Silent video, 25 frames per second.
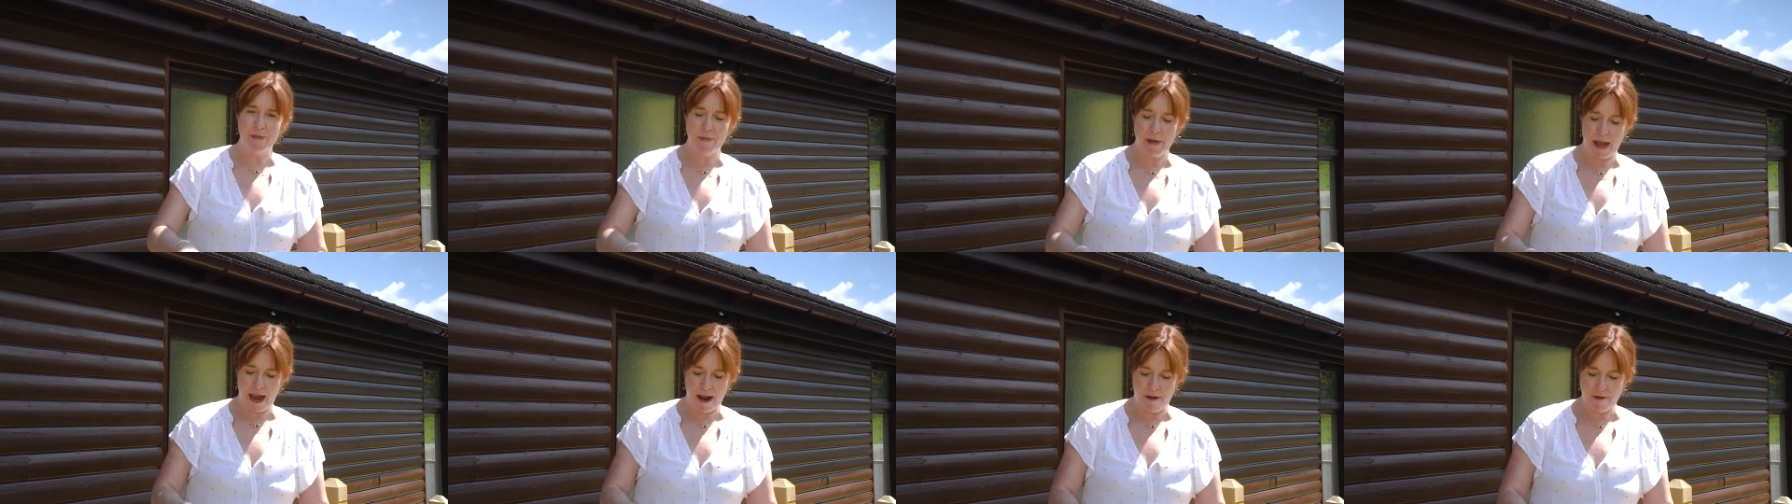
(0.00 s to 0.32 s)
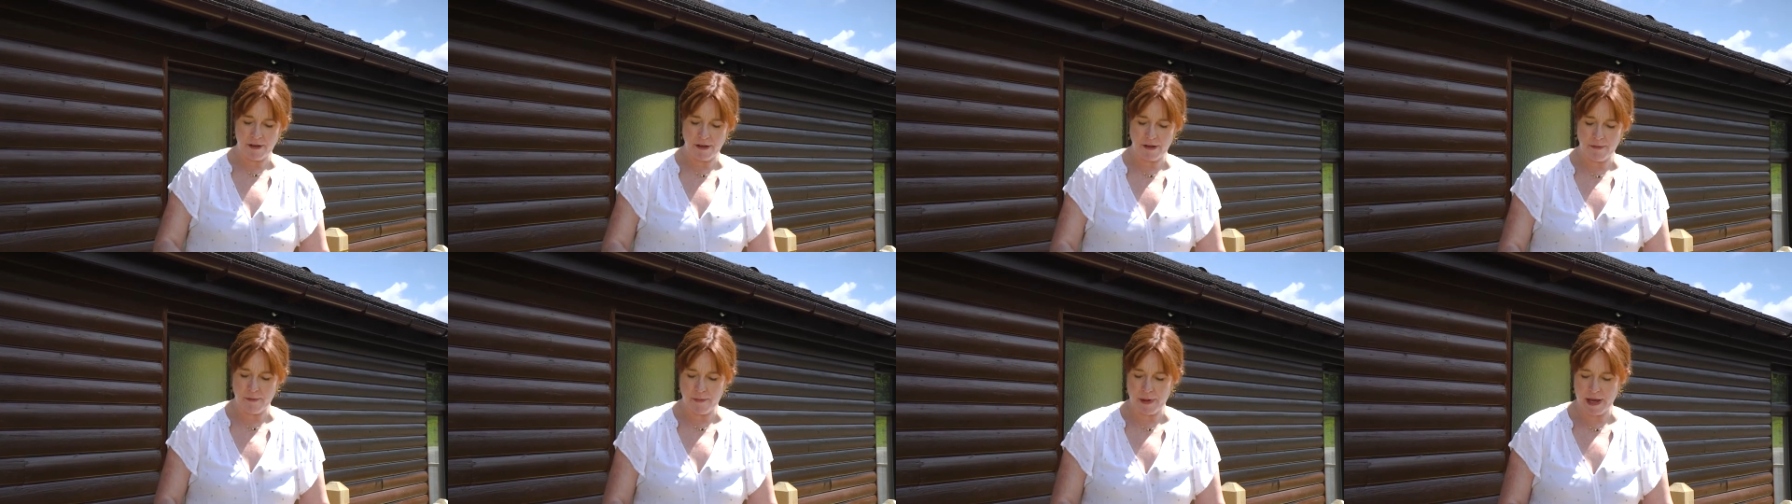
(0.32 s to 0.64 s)

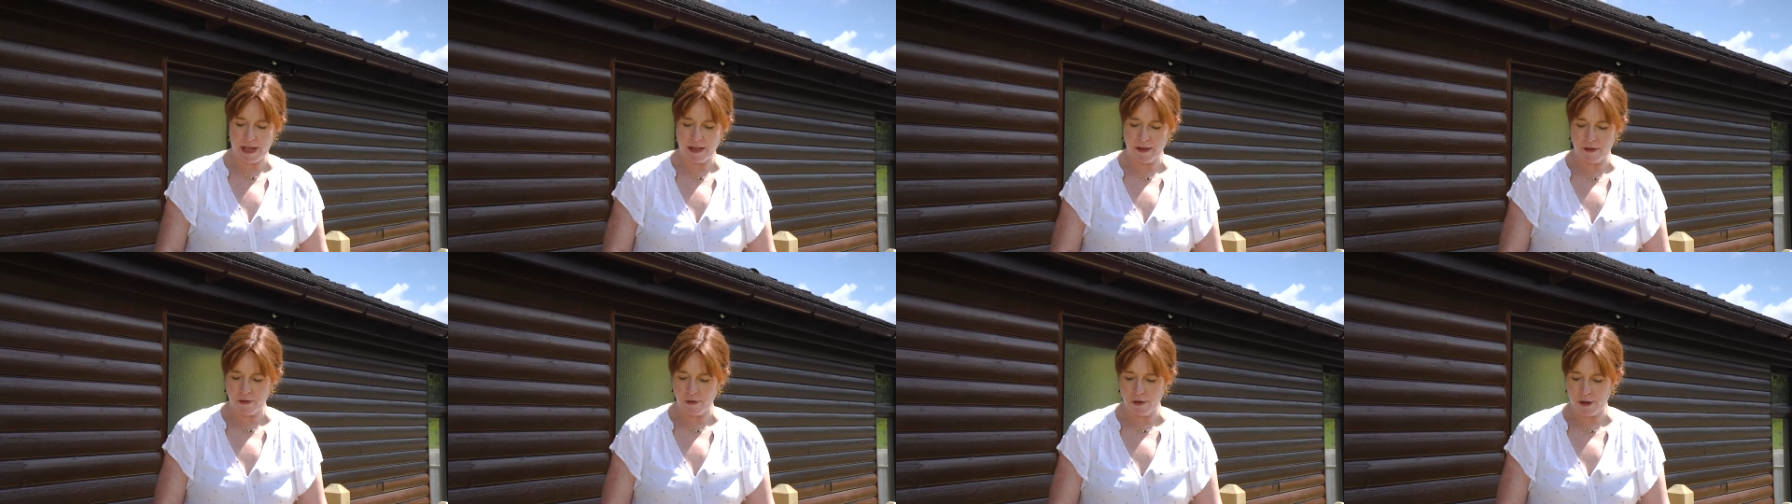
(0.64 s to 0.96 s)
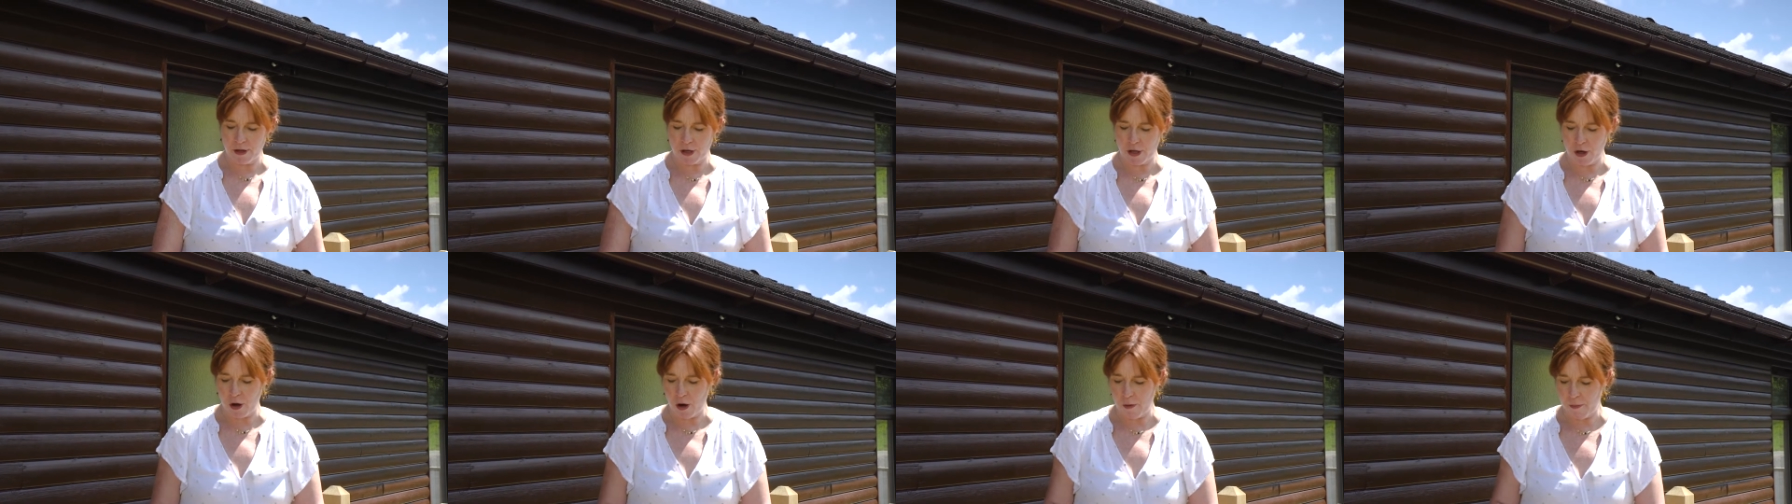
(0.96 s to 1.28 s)
carrots and beans on the
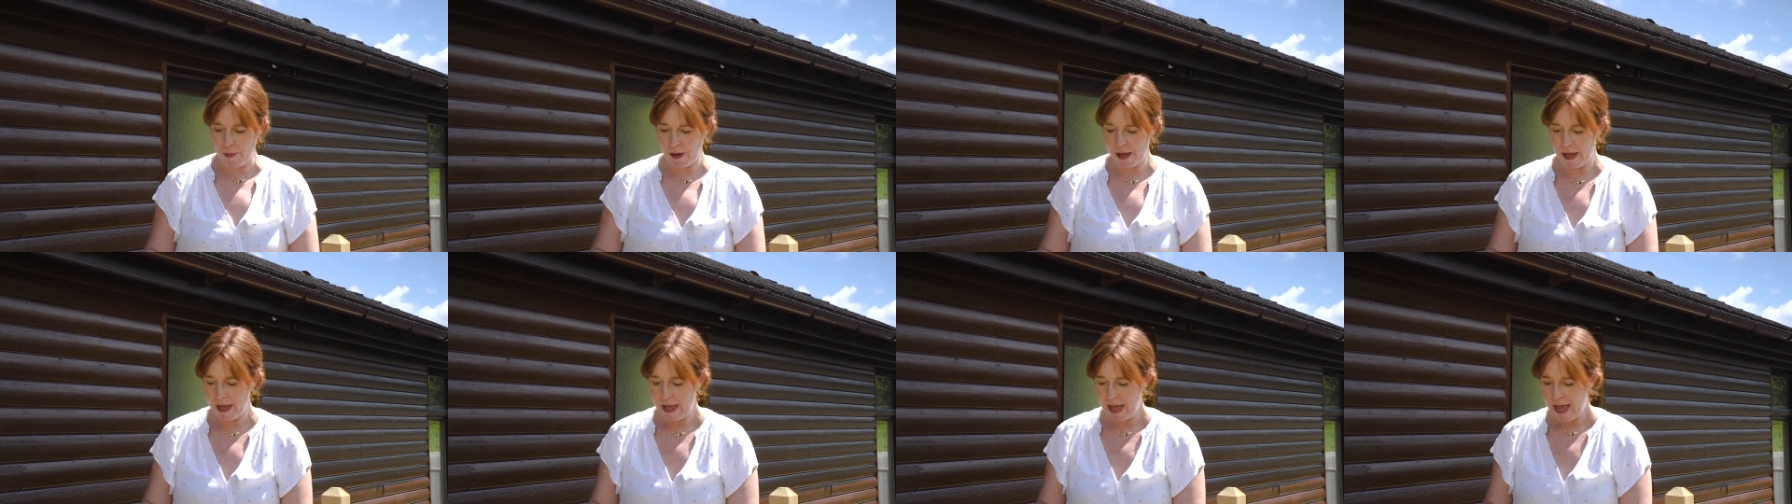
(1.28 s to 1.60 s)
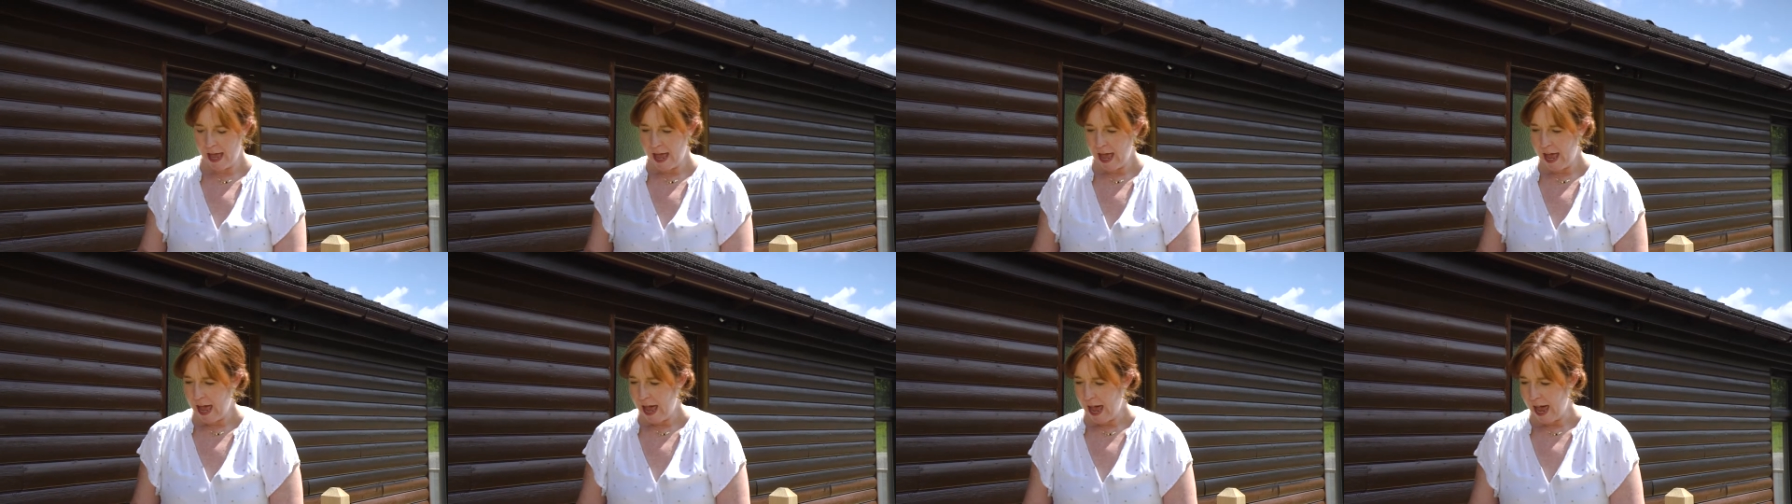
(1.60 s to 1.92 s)
top.
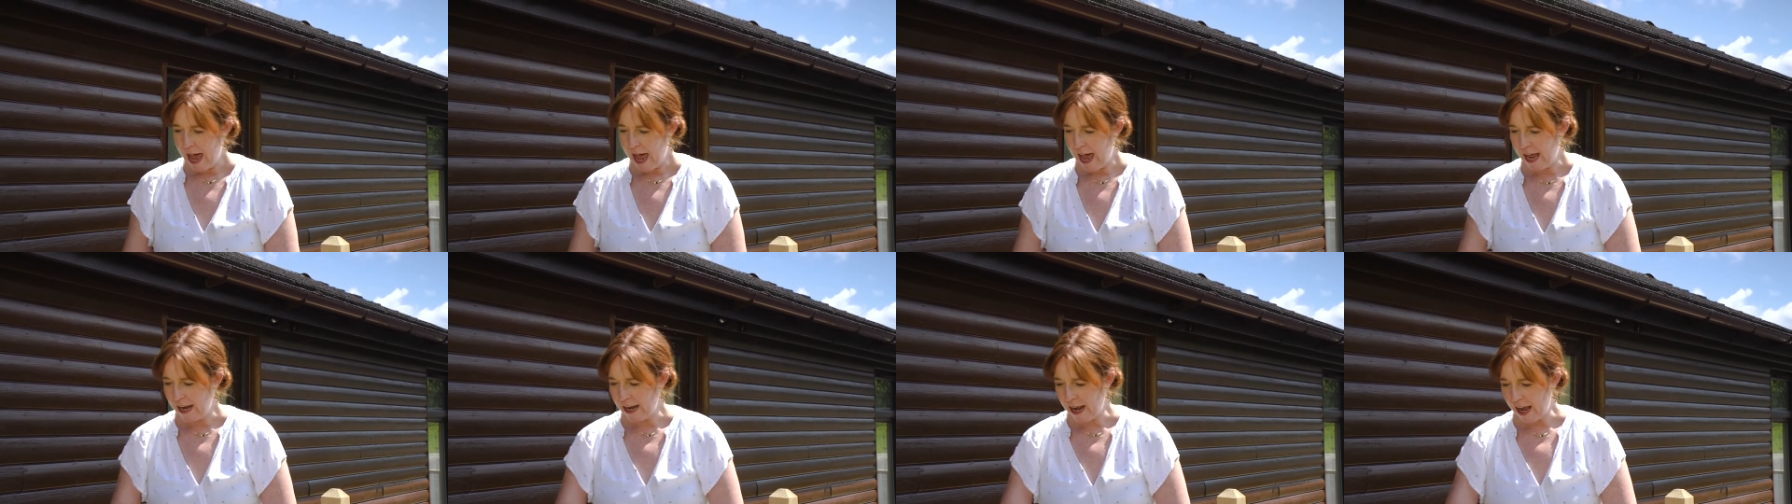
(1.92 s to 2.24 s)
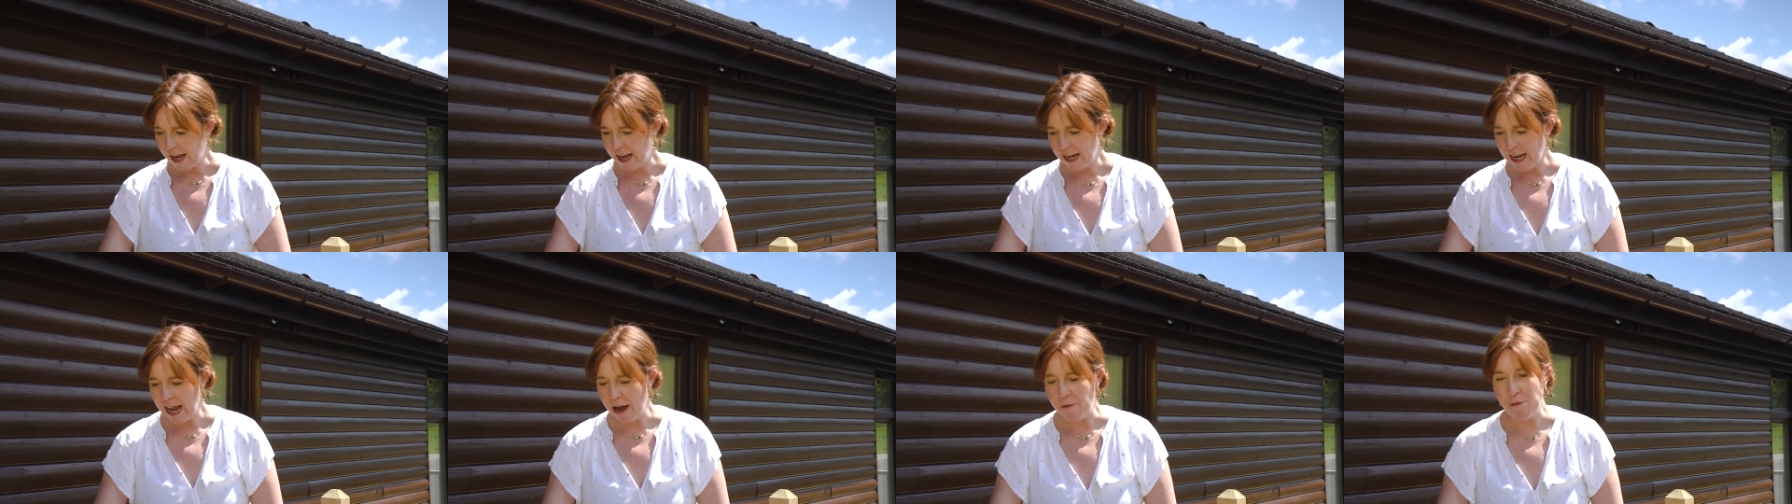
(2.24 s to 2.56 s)
And I
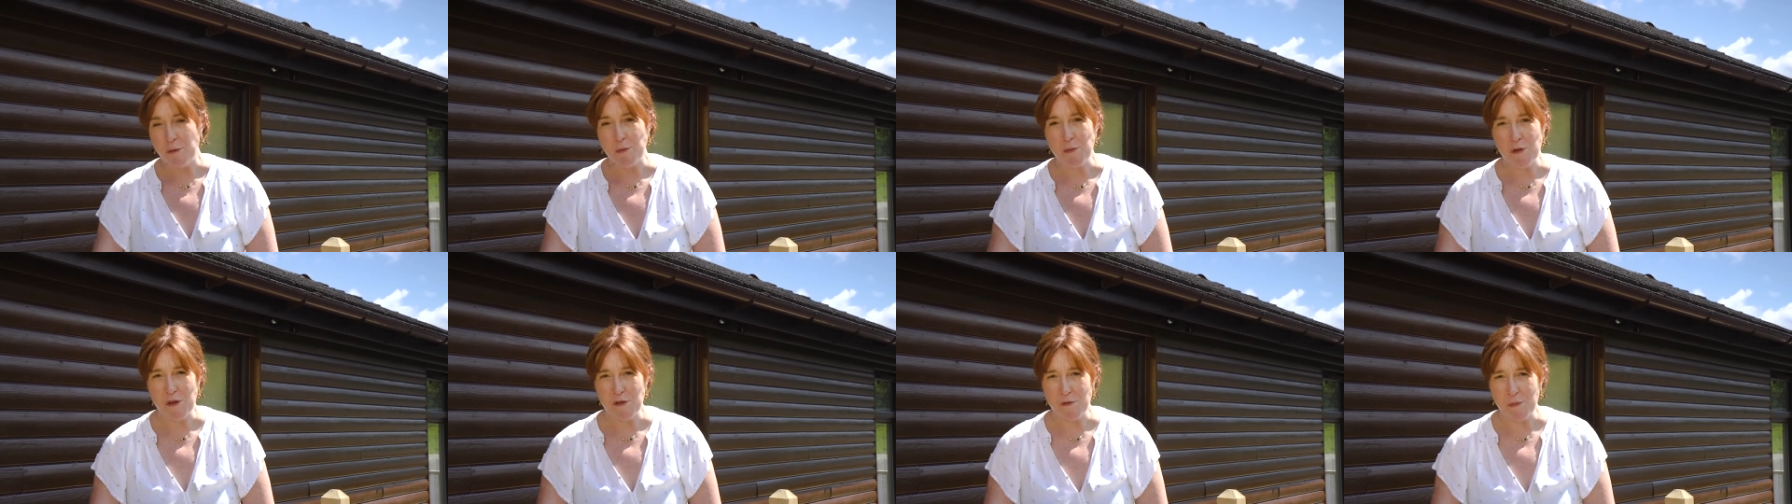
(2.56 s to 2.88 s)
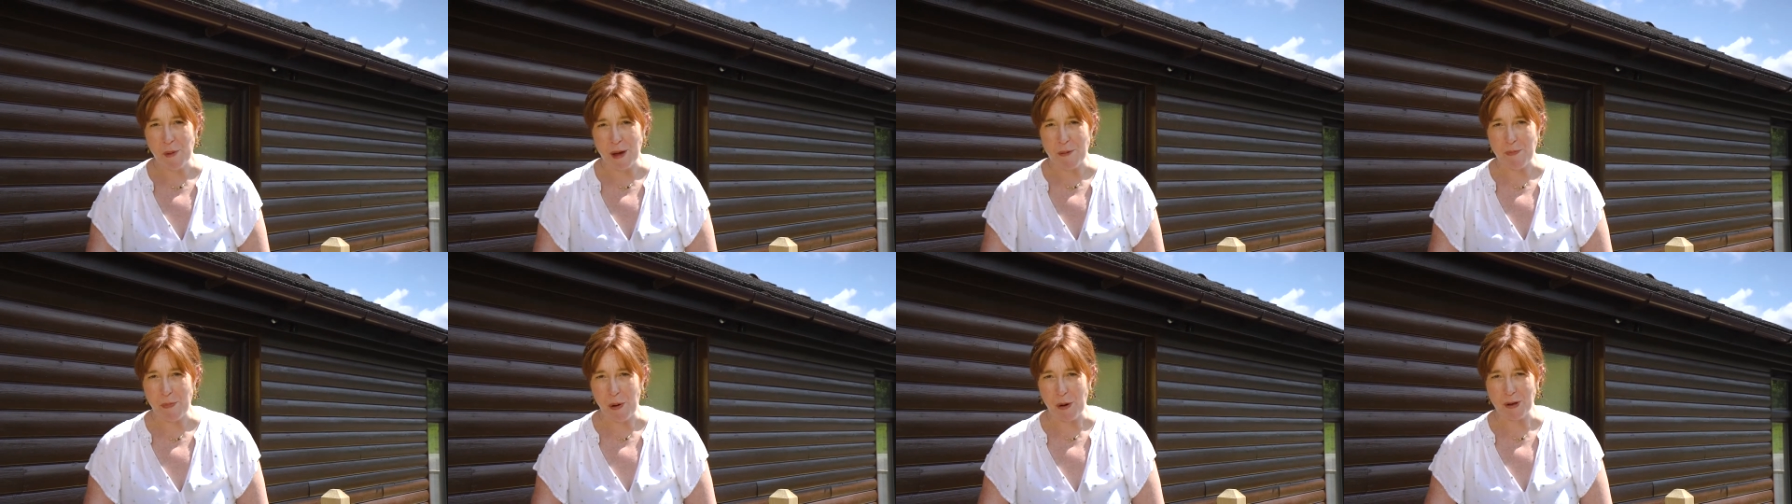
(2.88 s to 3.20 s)
can now remove
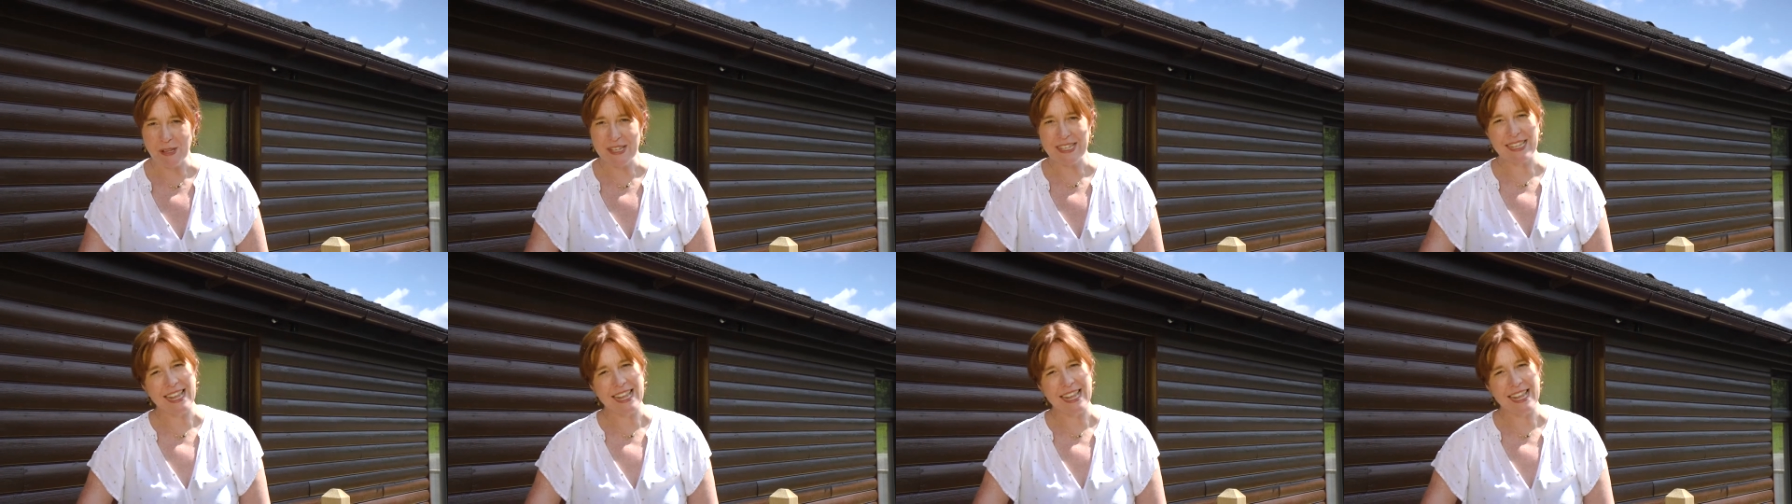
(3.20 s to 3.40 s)
my pot